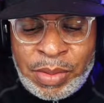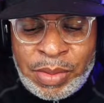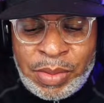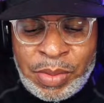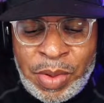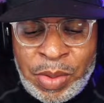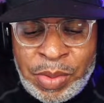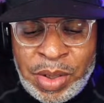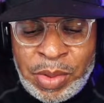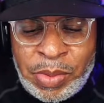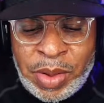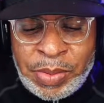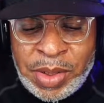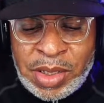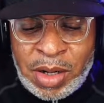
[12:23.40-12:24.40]

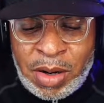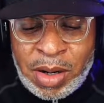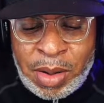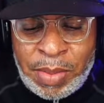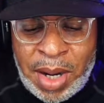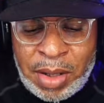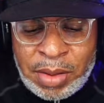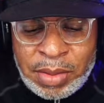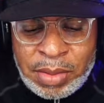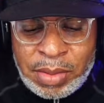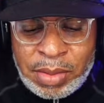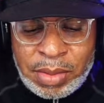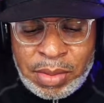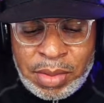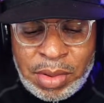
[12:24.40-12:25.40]
when we talk about,
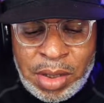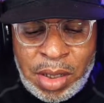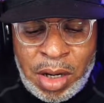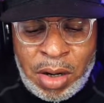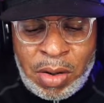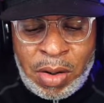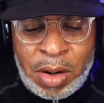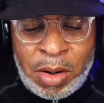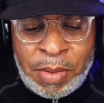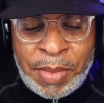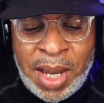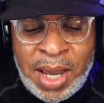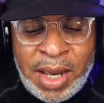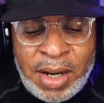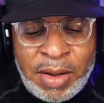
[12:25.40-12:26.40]
oh
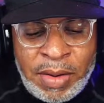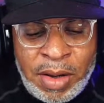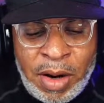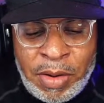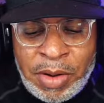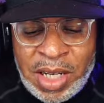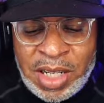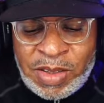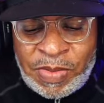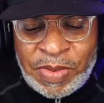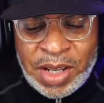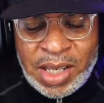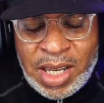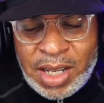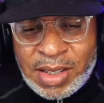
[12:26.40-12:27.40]
man, is
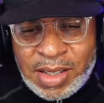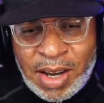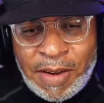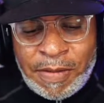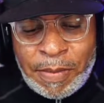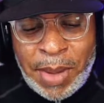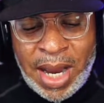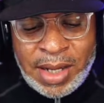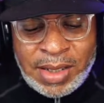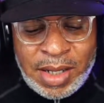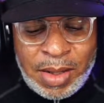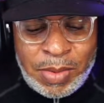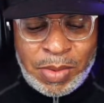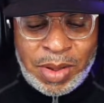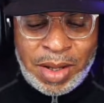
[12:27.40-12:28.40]
Philly a tough
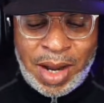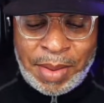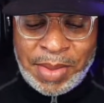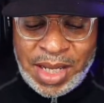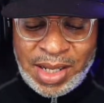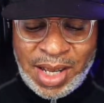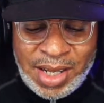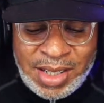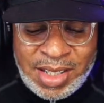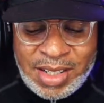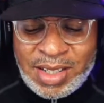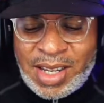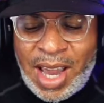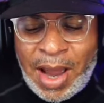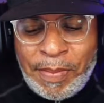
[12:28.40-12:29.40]
matchup? Well, I mean, they
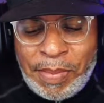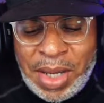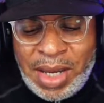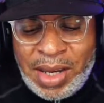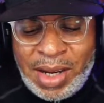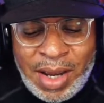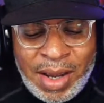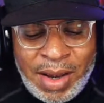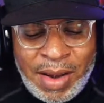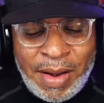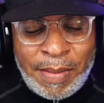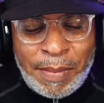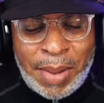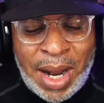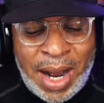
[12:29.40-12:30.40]
just got beat
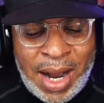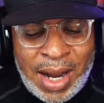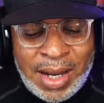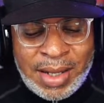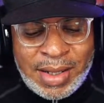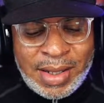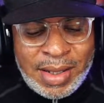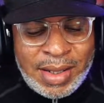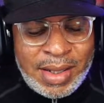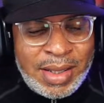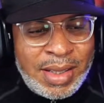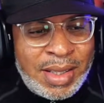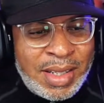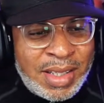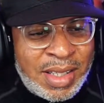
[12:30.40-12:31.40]
by
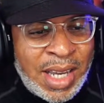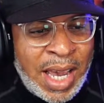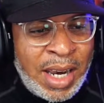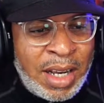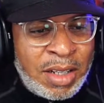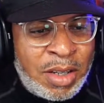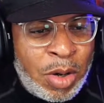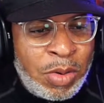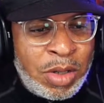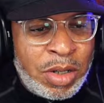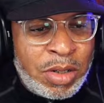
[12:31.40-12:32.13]
the San Antonio